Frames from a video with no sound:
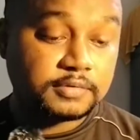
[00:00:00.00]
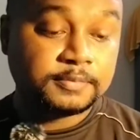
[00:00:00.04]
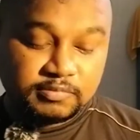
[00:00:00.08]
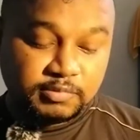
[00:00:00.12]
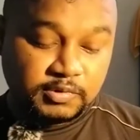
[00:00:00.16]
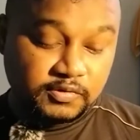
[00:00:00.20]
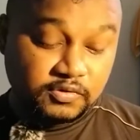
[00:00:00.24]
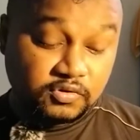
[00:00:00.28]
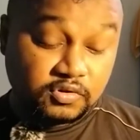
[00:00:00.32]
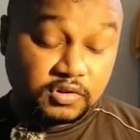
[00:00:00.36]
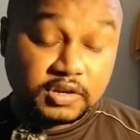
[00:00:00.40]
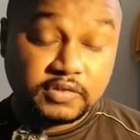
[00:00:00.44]
so
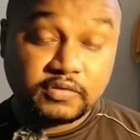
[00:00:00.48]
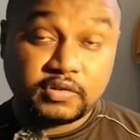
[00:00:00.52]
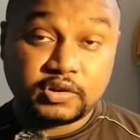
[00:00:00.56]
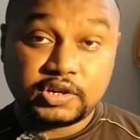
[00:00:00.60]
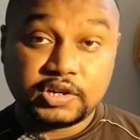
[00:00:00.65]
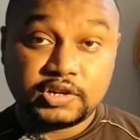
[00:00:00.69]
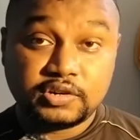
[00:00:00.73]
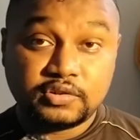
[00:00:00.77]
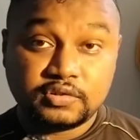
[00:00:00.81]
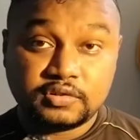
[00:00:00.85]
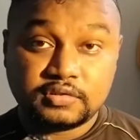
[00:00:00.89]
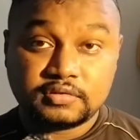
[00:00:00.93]
before I
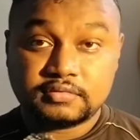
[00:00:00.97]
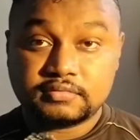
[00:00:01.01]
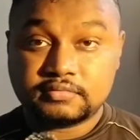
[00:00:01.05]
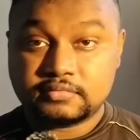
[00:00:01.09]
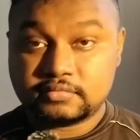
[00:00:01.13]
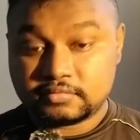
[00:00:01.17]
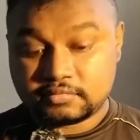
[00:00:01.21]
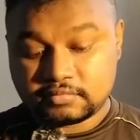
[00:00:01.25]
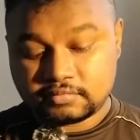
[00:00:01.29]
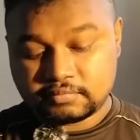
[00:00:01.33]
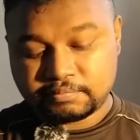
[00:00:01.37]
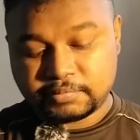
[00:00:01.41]
wanted to
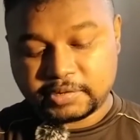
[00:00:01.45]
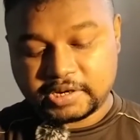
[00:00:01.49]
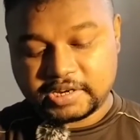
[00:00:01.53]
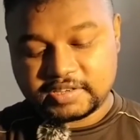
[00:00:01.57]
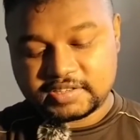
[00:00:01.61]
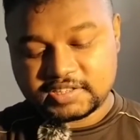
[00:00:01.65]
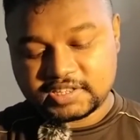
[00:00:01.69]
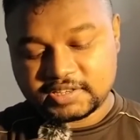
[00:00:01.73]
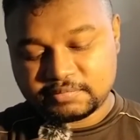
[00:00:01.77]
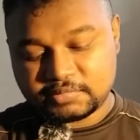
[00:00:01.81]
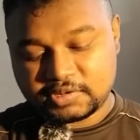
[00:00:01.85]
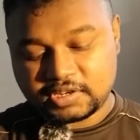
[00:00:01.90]
buy
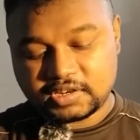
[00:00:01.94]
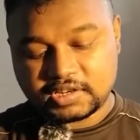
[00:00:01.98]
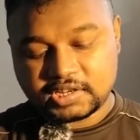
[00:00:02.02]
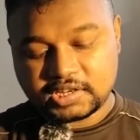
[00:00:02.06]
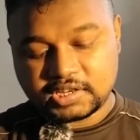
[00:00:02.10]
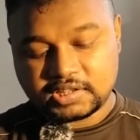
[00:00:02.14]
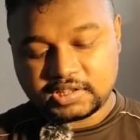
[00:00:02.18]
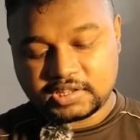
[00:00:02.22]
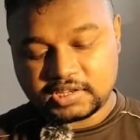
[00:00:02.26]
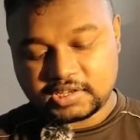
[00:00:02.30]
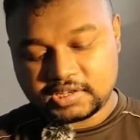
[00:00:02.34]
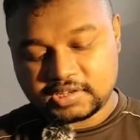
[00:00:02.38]
something
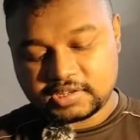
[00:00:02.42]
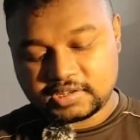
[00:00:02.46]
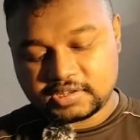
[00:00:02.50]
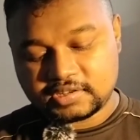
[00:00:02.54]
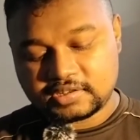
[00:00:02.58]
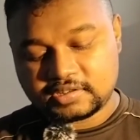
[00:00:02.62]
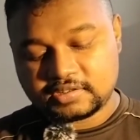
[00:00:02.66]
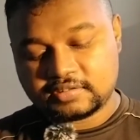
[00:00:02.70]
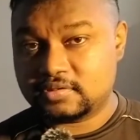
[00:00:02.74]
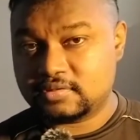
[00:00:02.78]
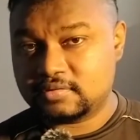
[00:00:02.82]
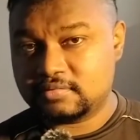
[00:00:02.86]
like
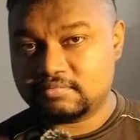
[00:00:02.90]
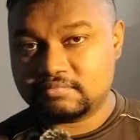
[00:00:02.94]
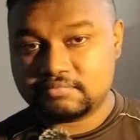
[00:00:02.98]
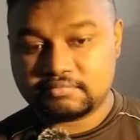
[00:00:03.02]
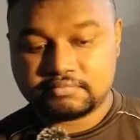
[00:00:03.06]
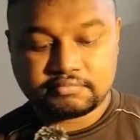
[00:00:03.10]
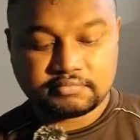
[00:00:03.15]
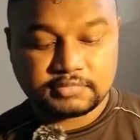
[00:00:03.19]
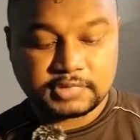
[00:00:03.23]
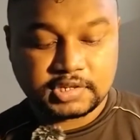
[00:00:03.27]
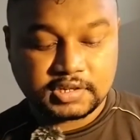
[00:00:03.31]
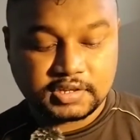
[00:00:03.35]
this,
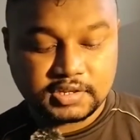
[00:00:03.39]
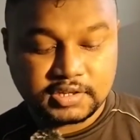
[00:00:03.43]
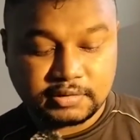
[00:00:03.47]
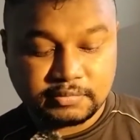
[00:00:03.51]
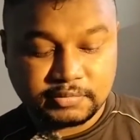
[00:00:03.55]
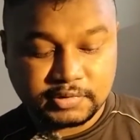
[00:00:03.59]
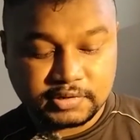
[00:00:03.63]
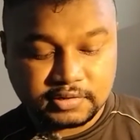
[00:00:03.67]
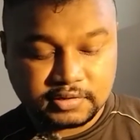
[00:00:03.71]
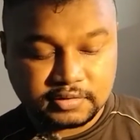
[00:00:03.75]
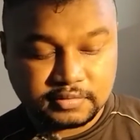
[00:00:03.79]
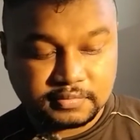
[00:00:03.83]

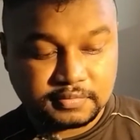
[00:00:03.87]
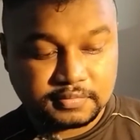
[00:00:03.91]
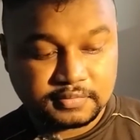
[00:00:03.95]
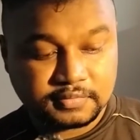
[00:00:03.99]
e-commerce.